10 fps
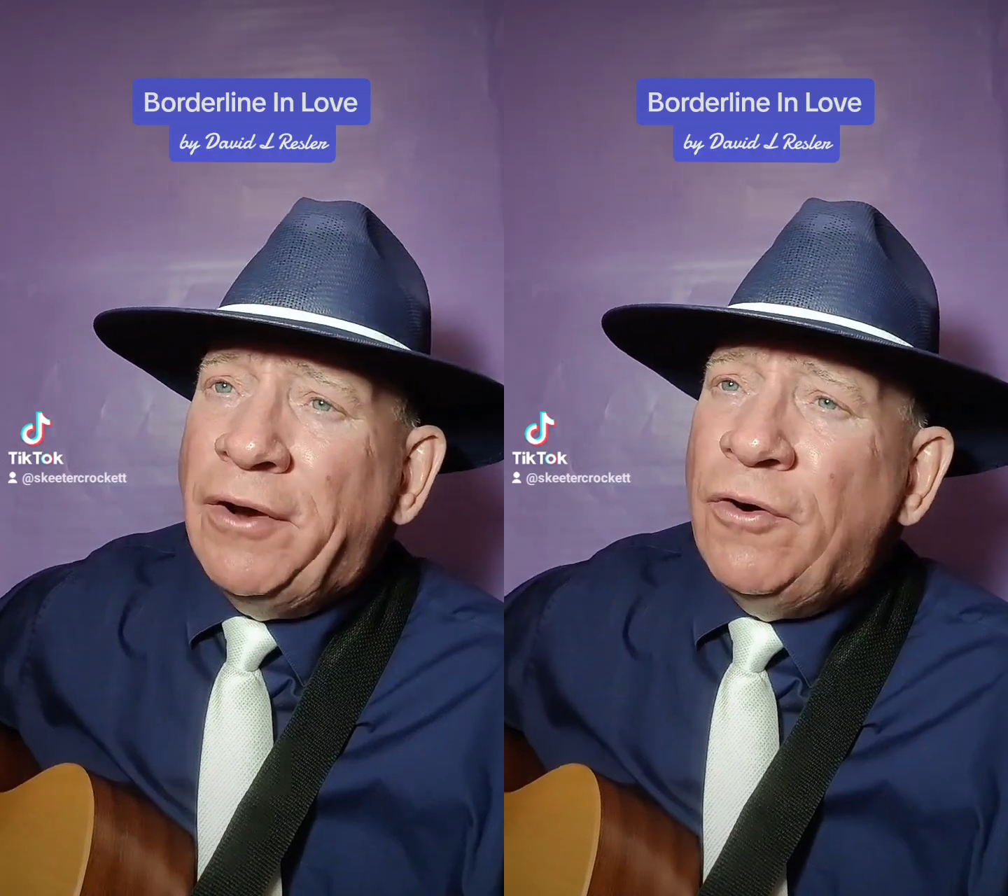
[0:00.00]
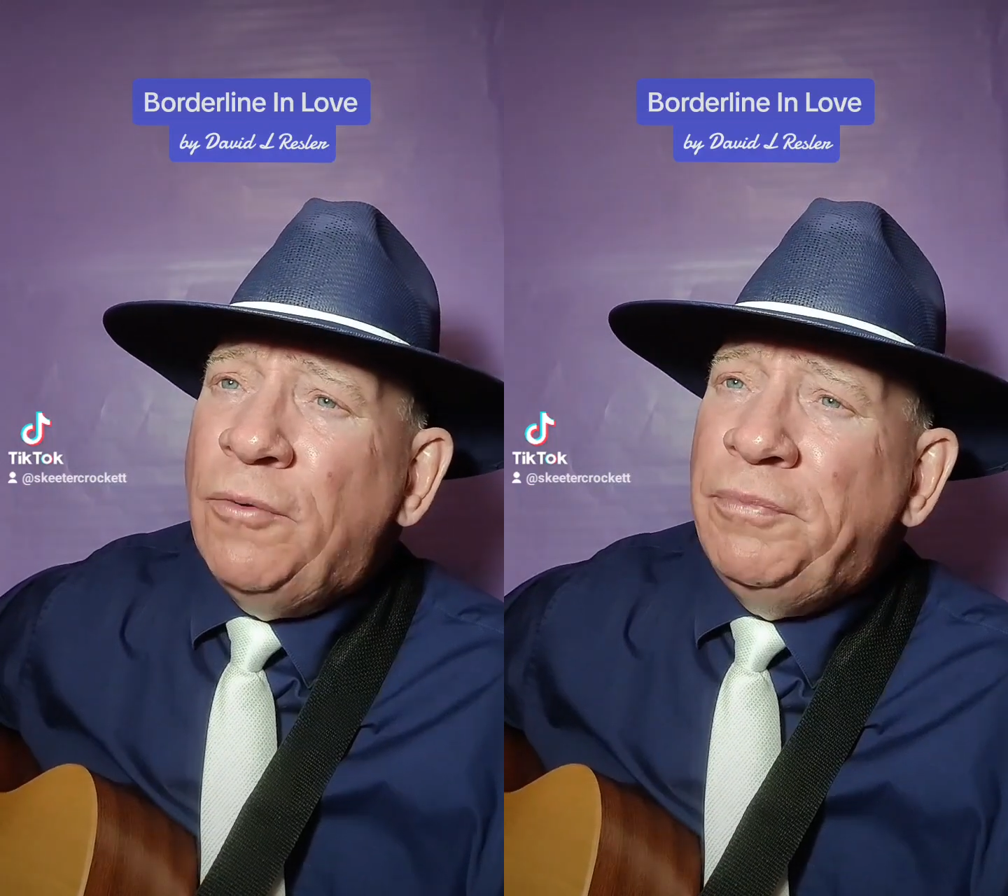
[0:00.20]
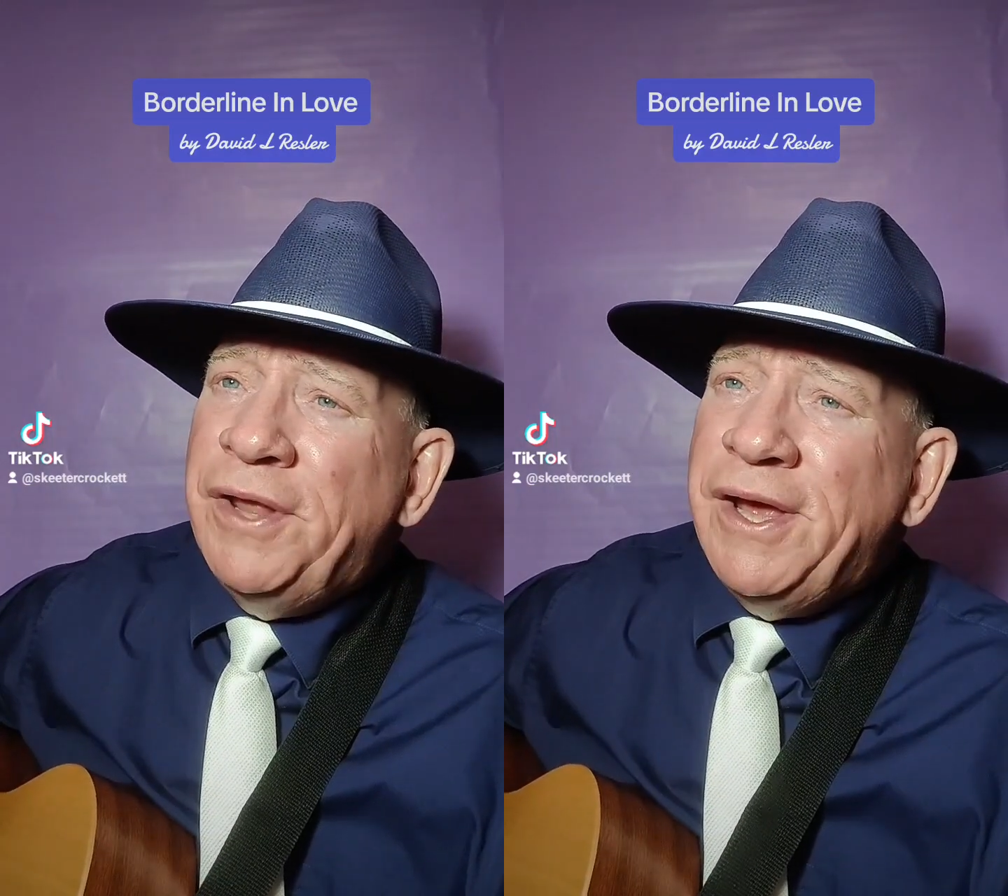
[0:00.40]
I hope